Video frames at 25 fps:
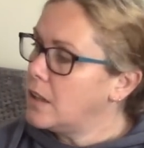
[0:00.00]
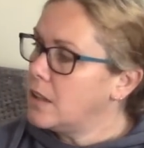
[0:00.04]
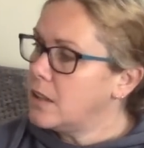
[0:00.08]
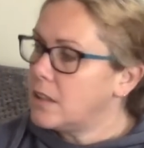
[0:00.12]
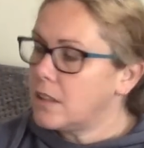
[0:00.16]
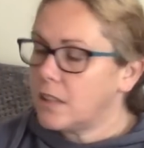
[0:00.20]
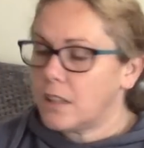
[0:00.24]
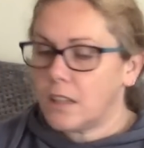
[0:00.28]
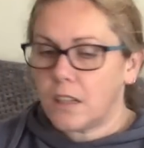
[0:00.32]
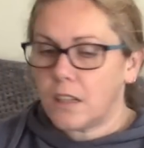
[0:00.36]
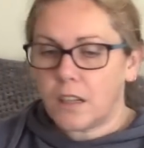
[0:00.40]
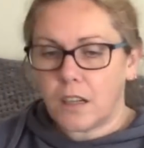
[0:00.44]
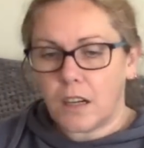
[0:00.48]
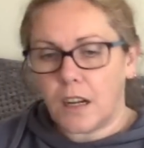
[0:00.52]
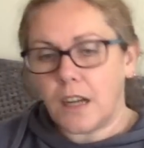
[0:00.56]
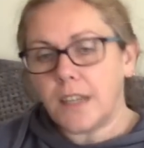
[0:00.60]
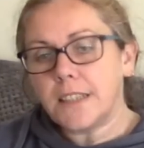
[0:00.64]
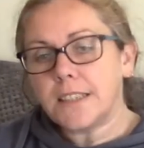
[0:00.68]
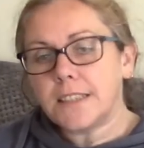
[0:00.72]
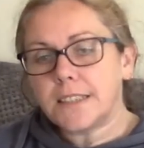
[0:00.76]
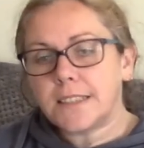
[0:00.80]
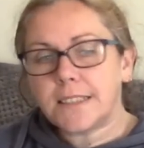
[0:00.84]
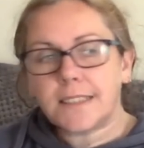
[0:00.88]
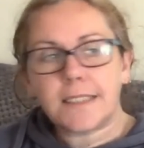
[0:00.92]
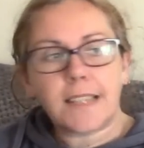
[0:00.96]
Oh,
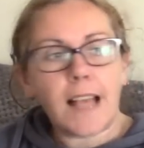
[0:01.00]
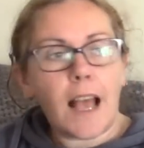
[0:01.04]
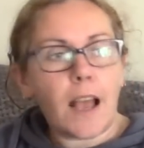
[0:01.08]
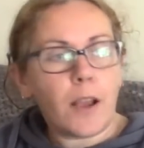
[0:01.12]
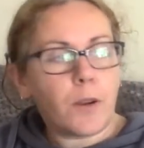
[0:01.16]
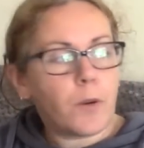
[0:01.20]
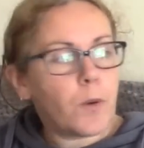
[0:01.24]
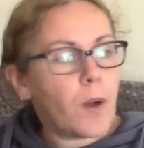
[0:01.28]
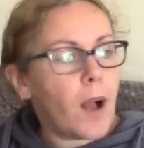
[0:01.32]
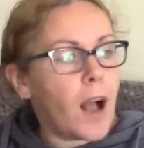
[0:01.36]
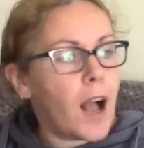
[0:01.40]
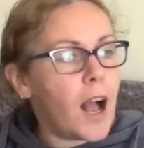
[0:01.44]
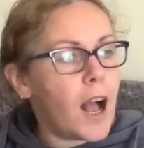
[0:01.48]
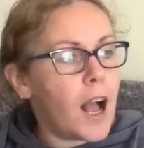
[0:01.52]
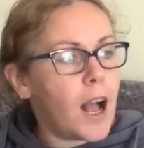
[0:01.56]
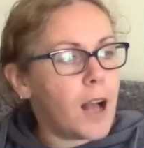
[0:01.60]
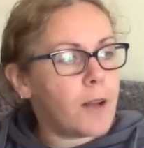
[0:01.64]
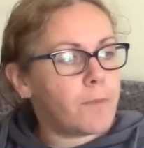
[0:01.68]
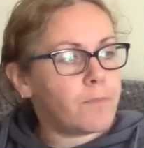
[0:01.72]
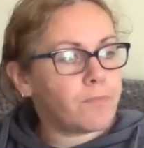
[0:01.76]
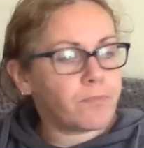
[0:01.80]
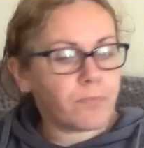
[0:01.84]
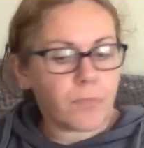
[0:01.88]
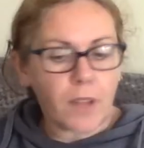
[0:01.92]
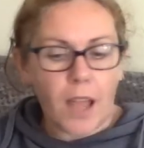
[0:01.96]
so
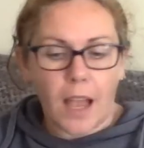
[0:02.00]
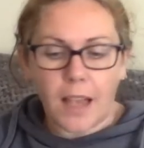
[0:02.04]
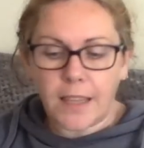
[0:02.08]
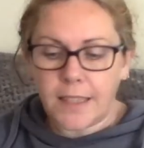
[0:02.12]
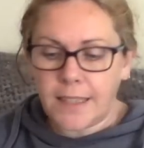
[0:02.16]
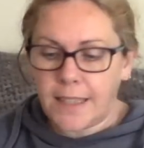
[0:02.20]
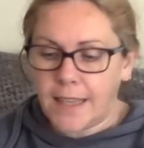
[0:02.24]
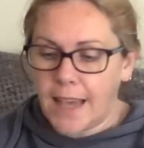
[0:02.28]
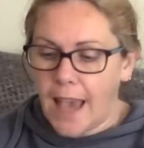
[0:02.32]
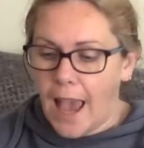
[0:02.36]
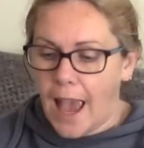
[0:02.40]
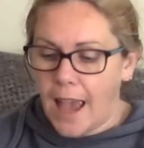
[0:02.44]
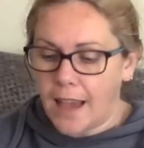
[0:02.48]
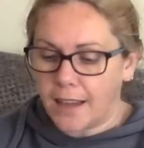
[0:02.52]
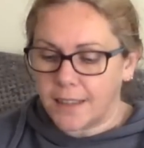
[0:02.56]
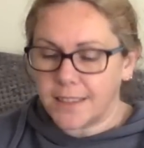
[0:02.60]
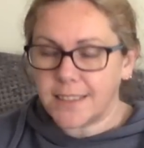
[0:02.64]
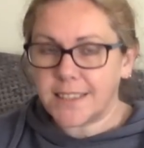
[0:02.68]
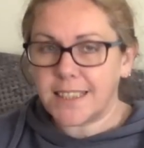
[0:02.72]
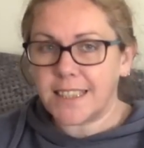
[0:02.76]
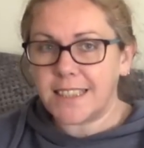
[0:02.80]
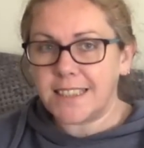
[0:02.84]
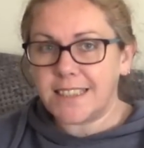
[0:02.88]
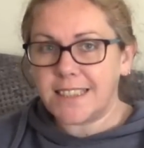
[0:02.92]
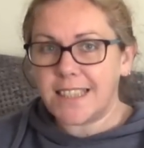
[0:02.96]
yeah,
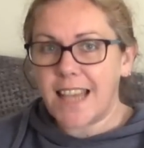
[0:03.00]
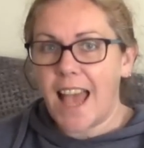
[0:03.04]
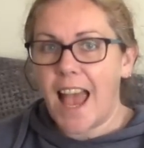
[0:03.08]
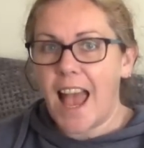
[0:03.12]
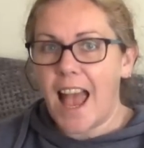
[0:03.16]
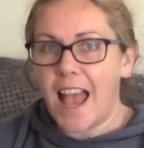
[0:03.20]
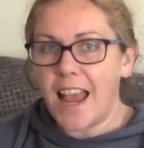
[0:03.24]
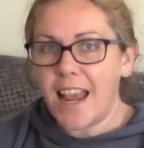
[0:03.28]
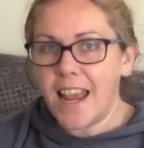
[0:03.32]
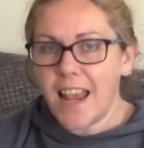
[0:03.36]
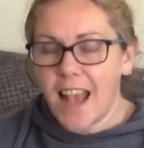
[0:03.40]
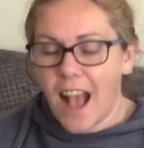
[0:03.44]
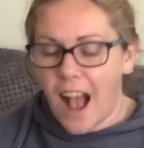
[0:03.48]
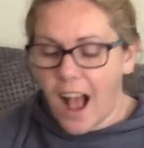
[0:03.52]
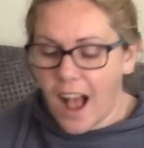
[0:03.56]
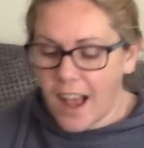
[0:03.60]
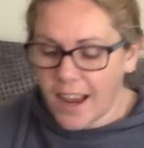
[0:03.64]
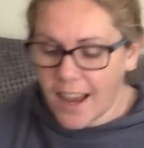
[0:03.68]
today I